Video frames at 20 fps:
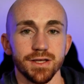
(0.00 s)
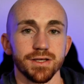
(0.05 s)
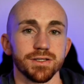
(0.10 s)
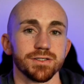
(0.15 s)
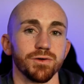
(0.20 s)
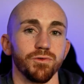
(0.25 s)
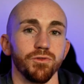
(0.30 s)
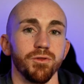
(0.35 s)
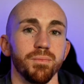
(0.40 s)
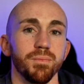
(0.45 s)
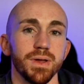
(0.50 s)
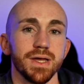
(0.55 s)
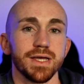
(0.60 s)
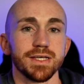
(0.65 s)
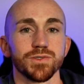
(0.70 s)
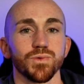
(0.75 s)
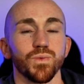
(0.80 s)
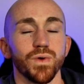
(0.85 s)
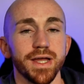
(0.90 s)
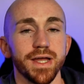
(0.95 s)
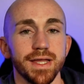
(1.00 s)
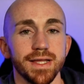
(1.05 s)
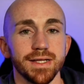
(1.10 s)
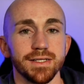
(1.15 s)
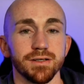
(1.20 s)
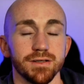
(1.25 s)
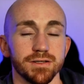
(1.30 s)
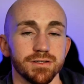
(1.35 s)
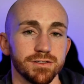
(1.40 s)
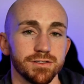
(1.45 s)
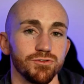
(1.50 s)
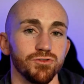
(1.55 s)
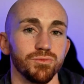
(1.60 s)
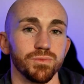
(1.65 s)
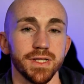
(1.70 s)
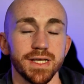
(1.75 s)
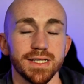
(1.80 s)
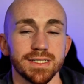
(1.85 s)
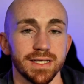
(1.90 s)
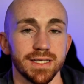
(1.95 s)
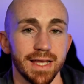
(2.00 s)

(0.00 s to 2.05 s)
So the best way to consume less